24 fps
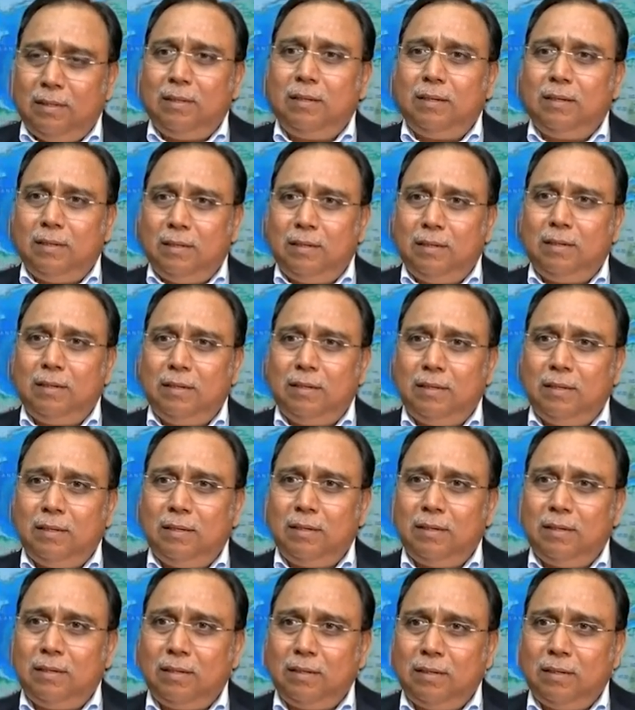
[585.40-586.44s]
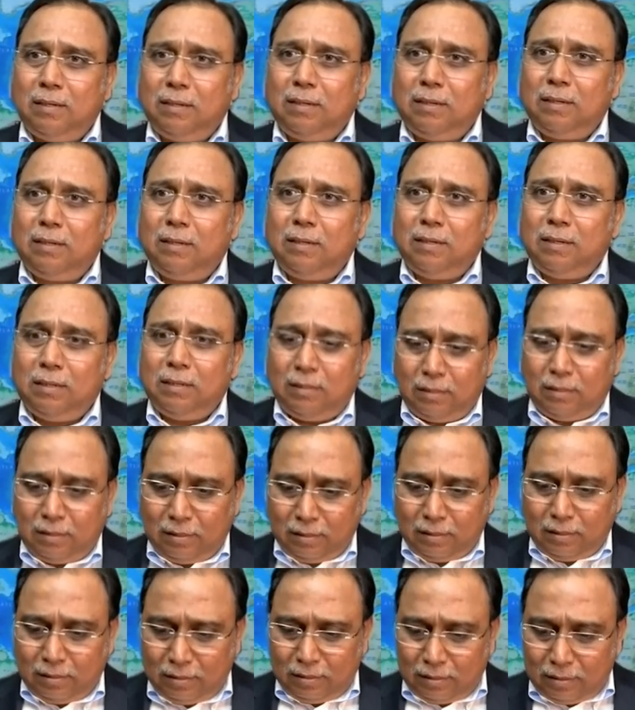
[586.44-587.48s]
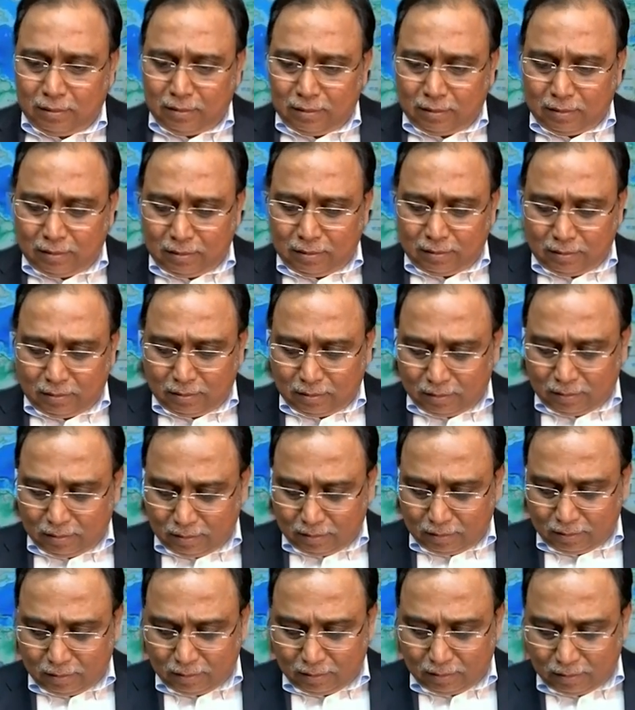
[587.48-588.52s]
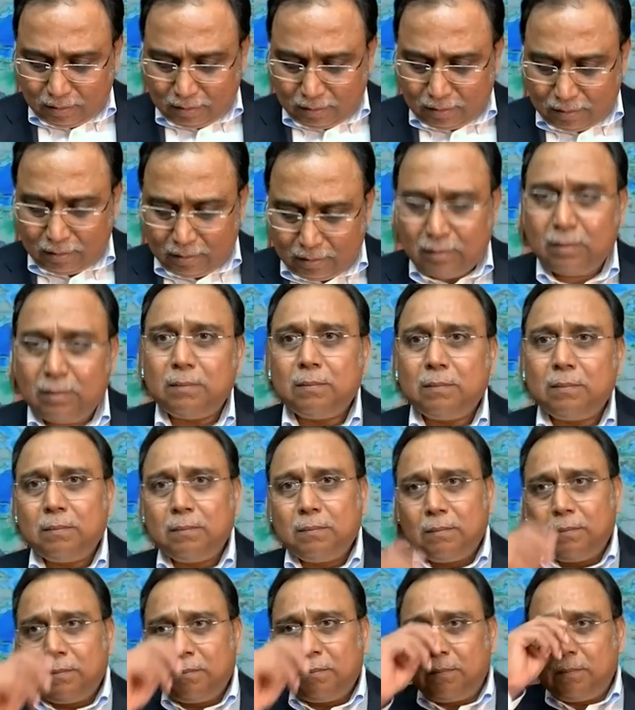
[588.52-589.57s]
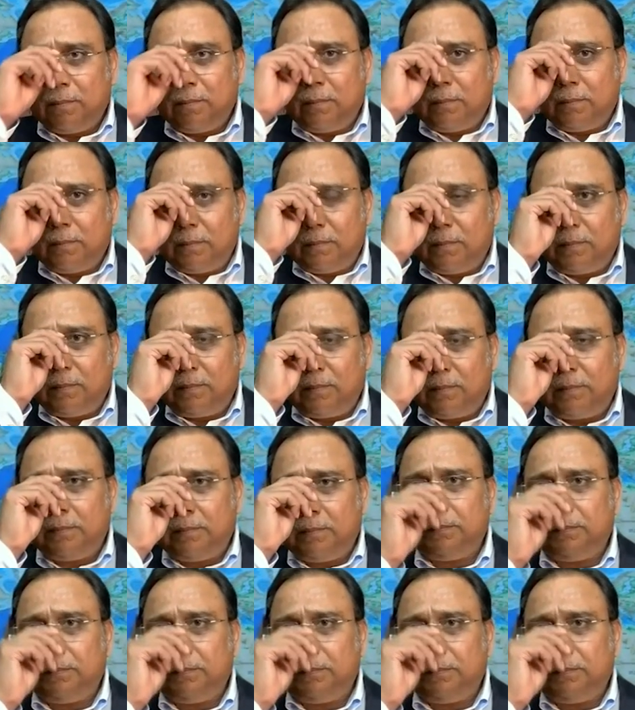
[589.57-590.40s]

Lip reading: (not speaking)